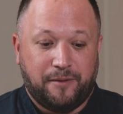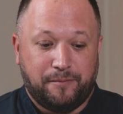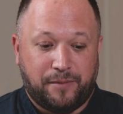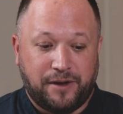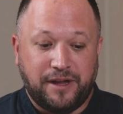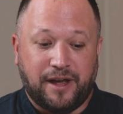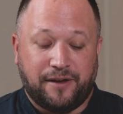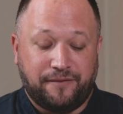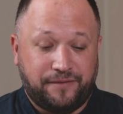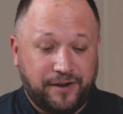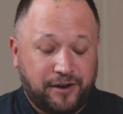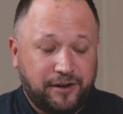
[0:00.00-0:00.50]

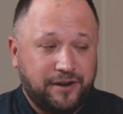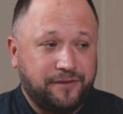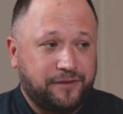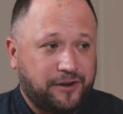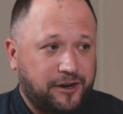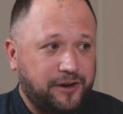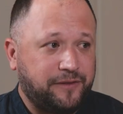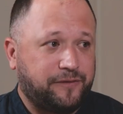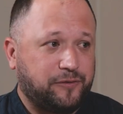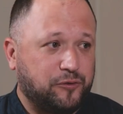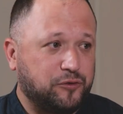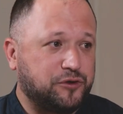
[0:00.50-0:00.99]
But yeah, very,
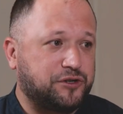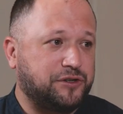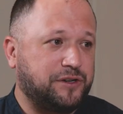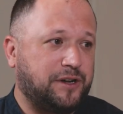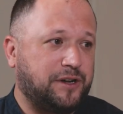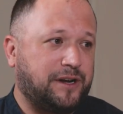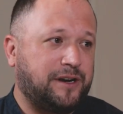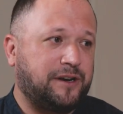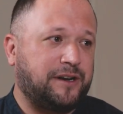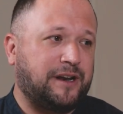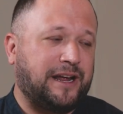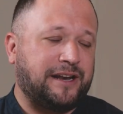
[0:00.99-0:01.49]
very
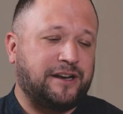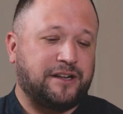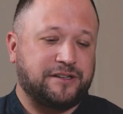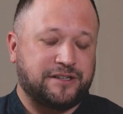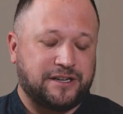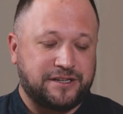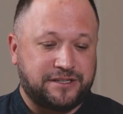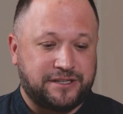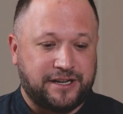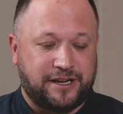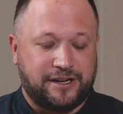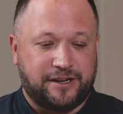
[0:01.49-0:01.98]
fortunate. And as
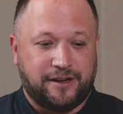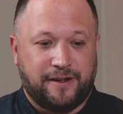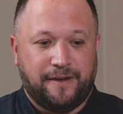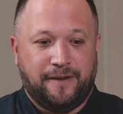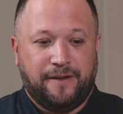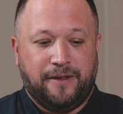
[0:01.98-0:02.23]
I said,